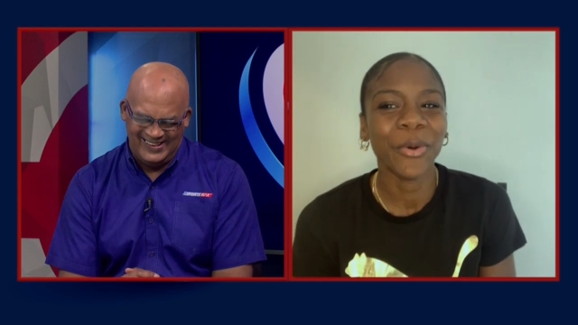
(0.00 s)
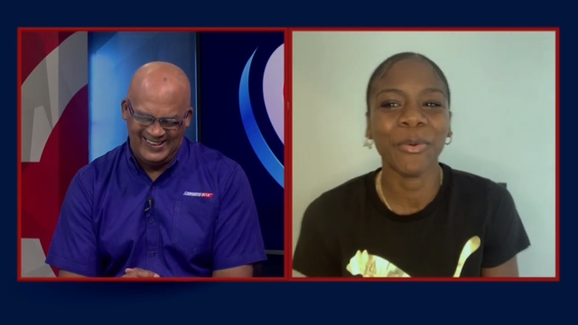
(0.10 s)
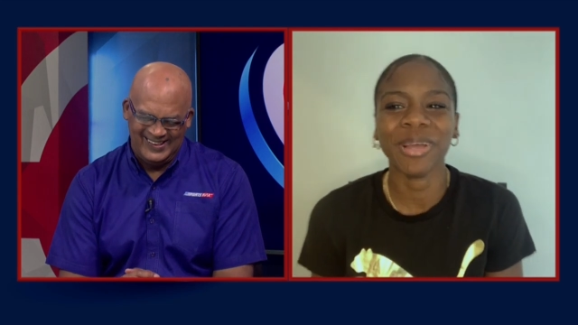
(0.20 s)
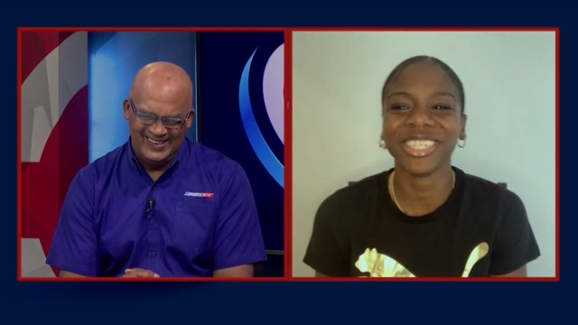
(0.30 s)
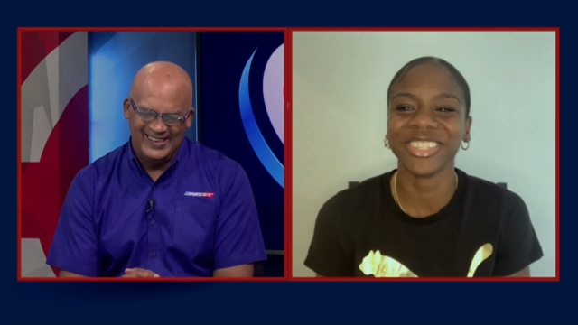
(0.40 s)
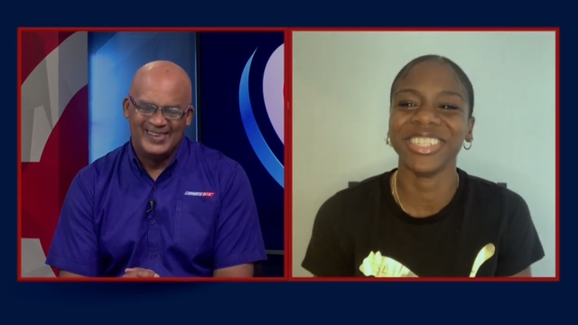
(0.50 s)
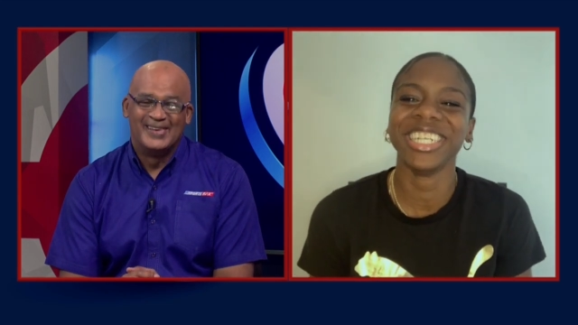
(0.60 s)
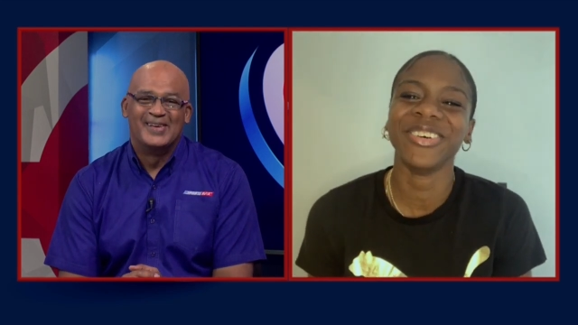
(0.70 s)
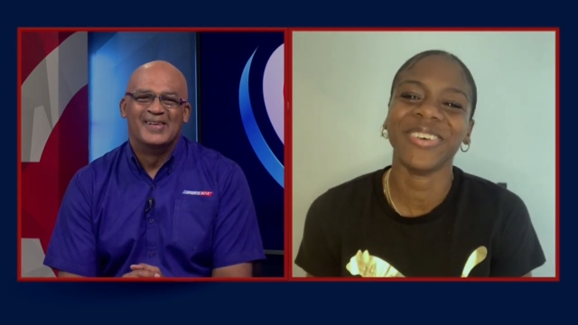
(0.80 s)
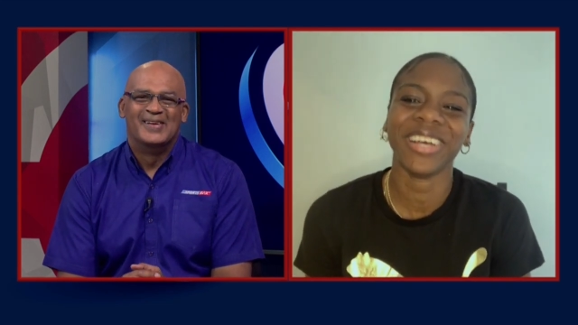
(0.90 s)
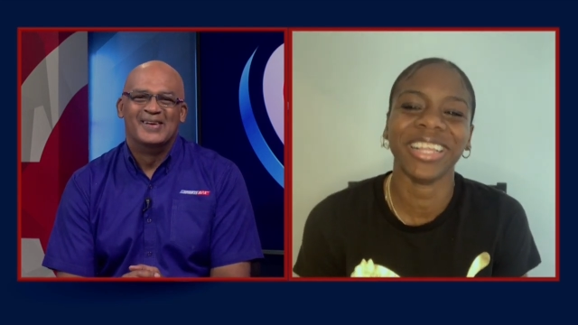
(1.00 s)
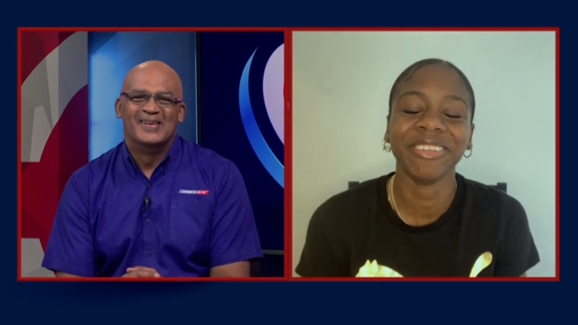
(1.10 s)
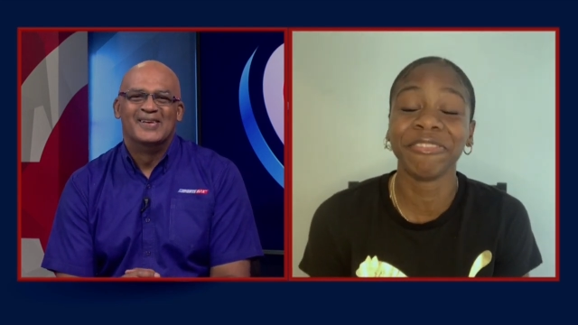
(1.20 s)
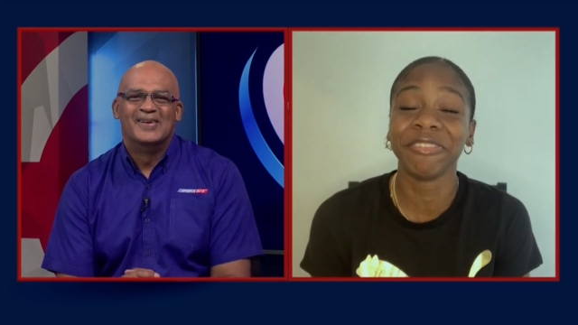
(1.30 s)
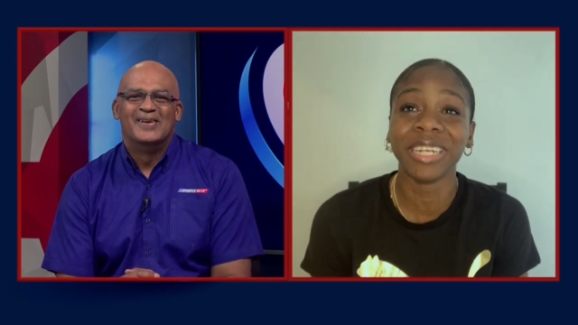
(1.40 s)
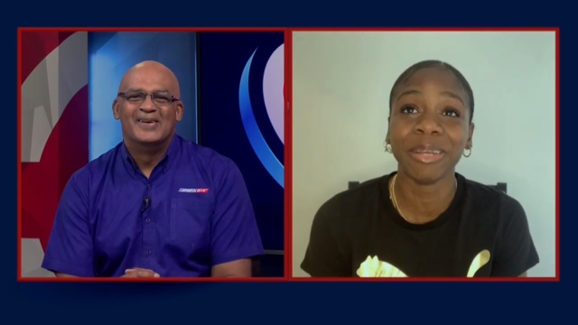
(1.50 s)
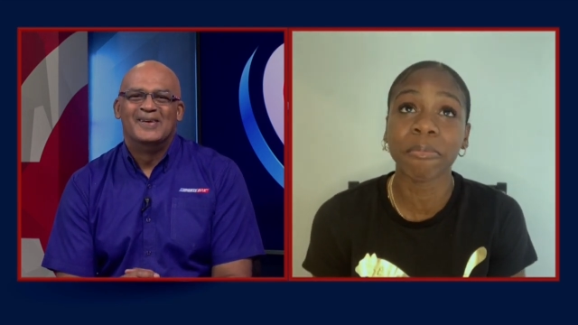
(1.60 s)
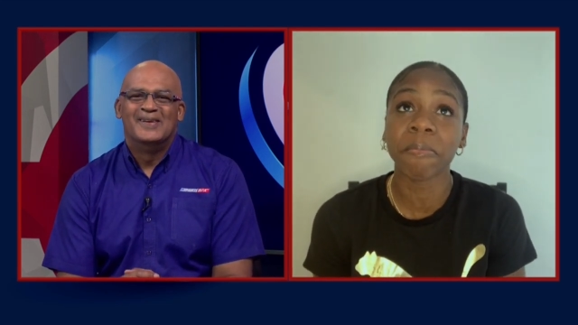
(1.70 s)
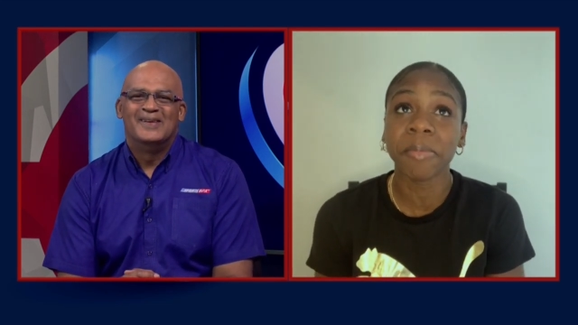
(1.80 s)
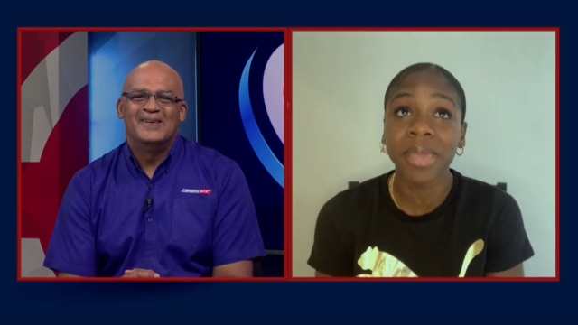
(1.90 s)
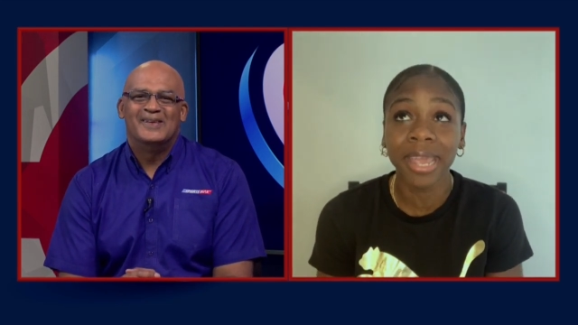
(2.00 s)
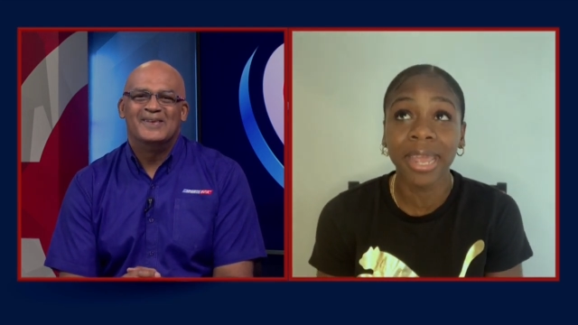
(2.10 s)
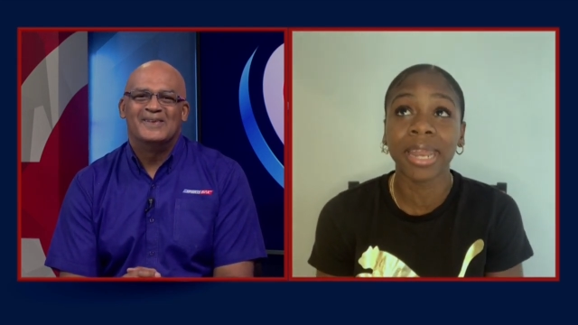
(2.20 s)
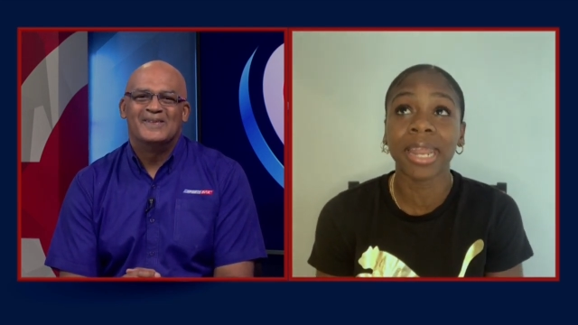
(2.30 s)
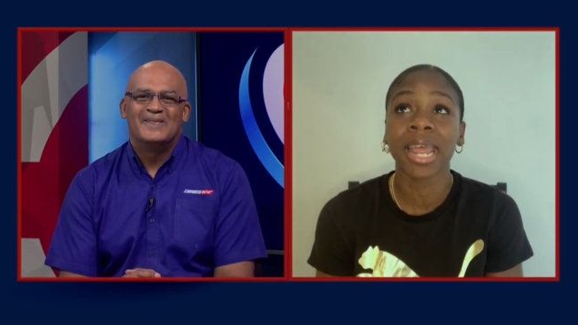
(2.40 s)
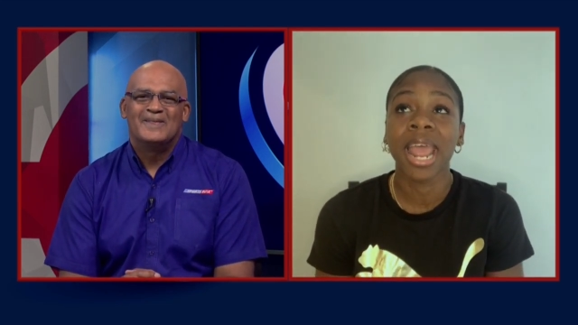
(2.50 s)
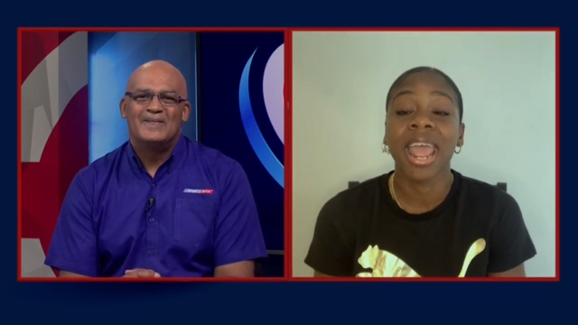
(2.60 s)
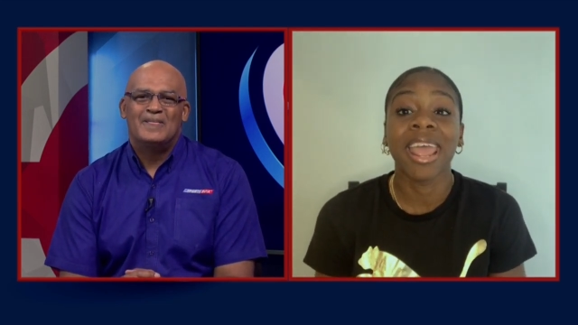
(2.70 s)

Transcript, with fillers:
Speaker 1: we mesh really well. Phillip made